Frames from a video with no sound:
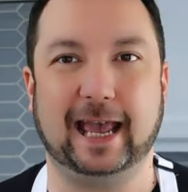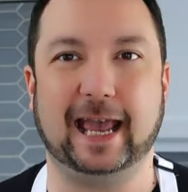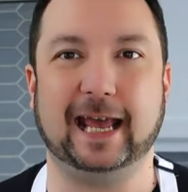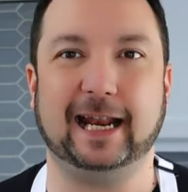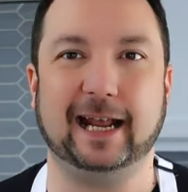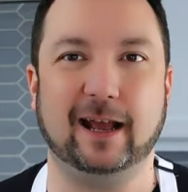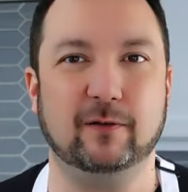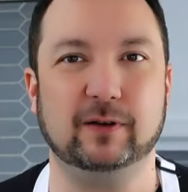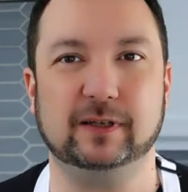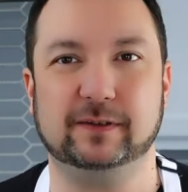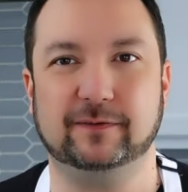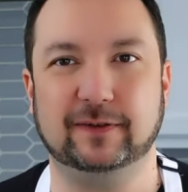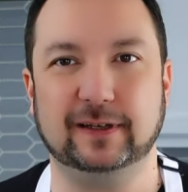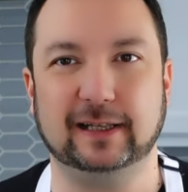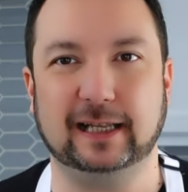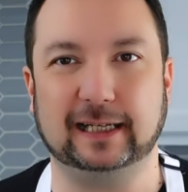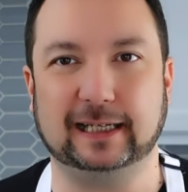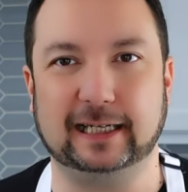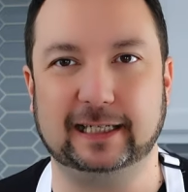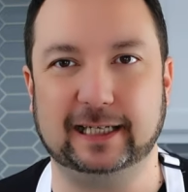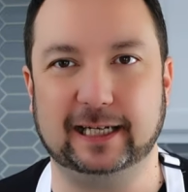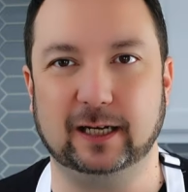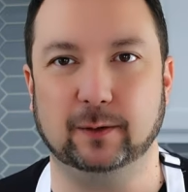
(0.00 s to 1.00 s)
And I always feel
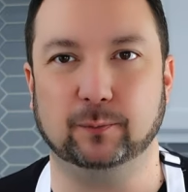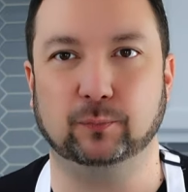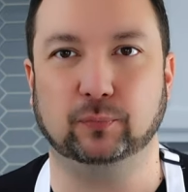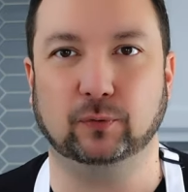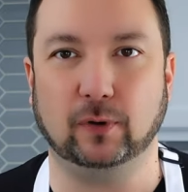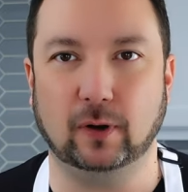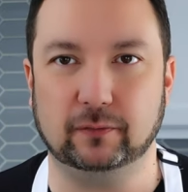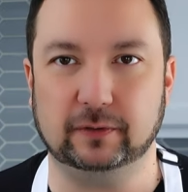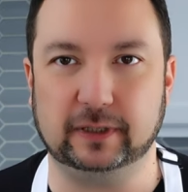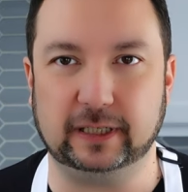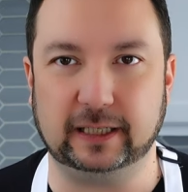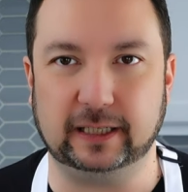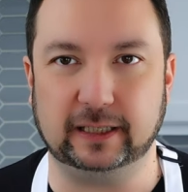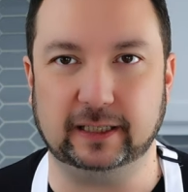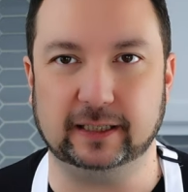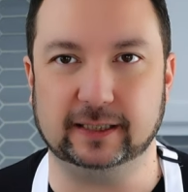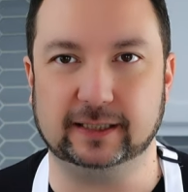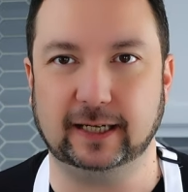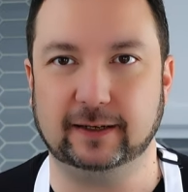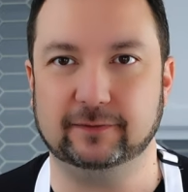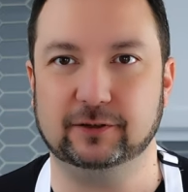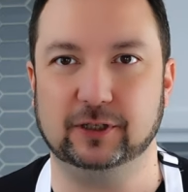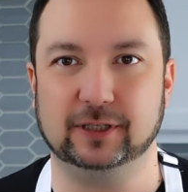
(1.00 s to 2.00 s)
like I need a protein
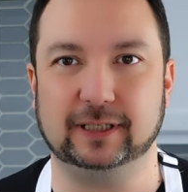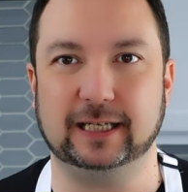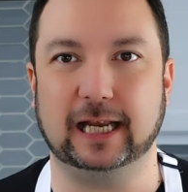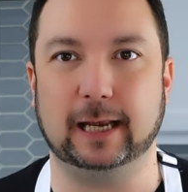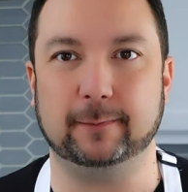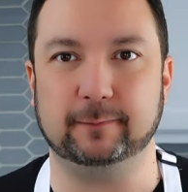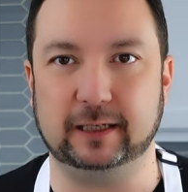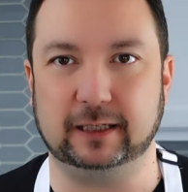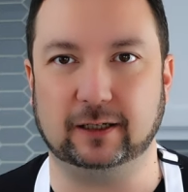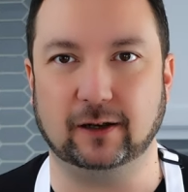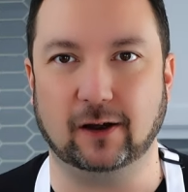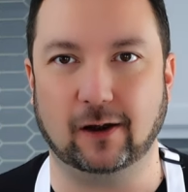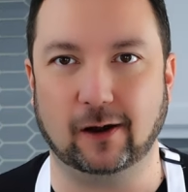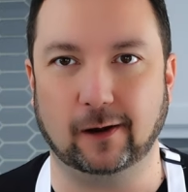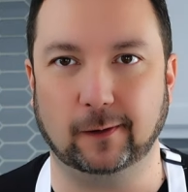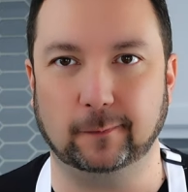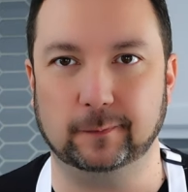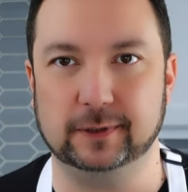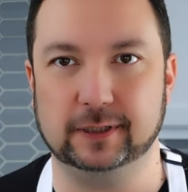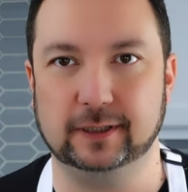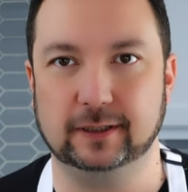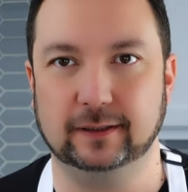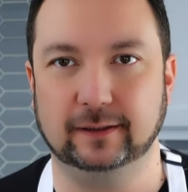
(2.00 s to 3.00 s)
instead of just empty
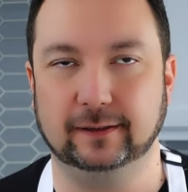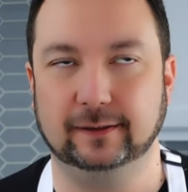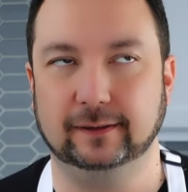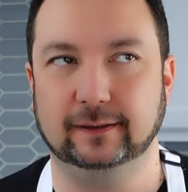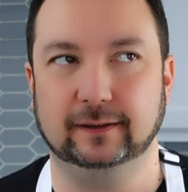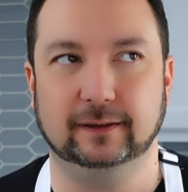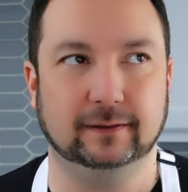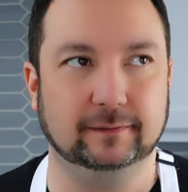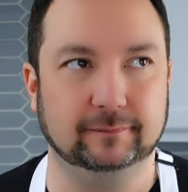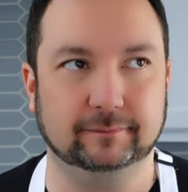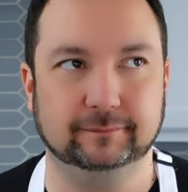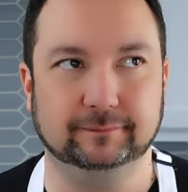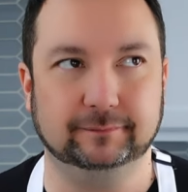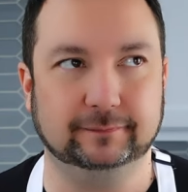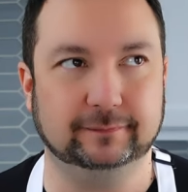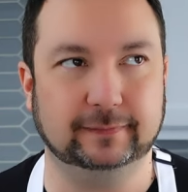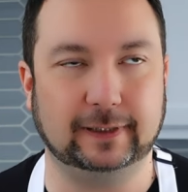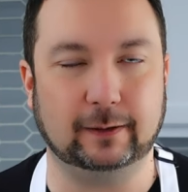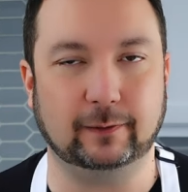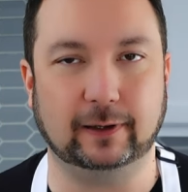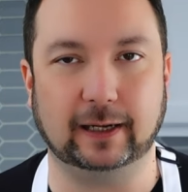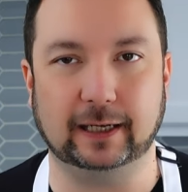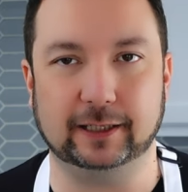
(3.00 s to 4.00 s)
carbs.
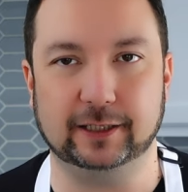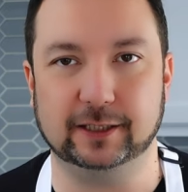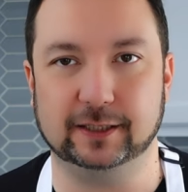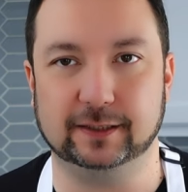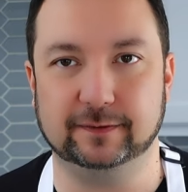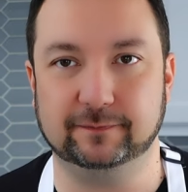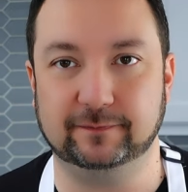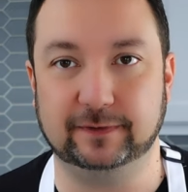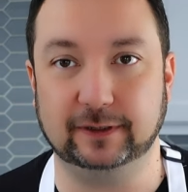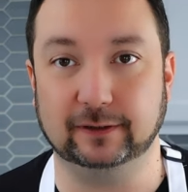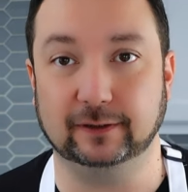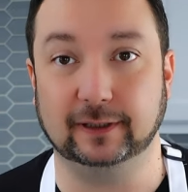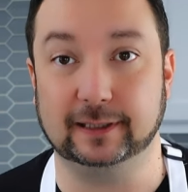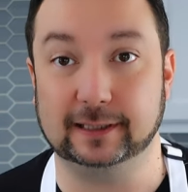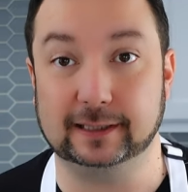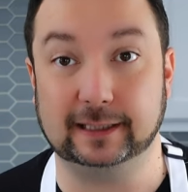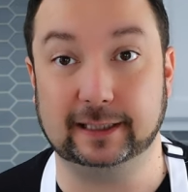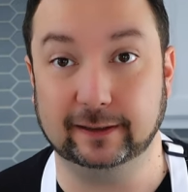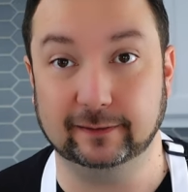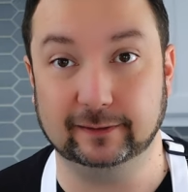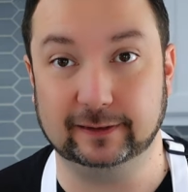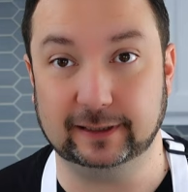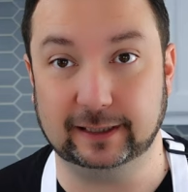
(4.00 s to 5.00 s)
That way I just feel less
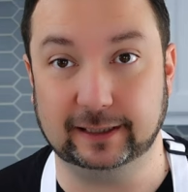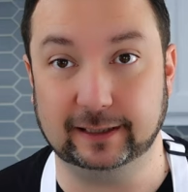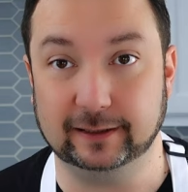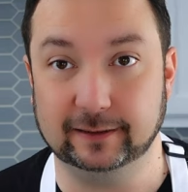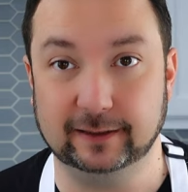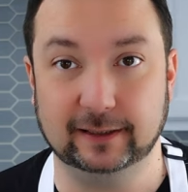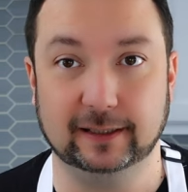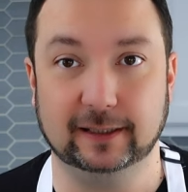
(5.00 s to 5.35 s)
guilty.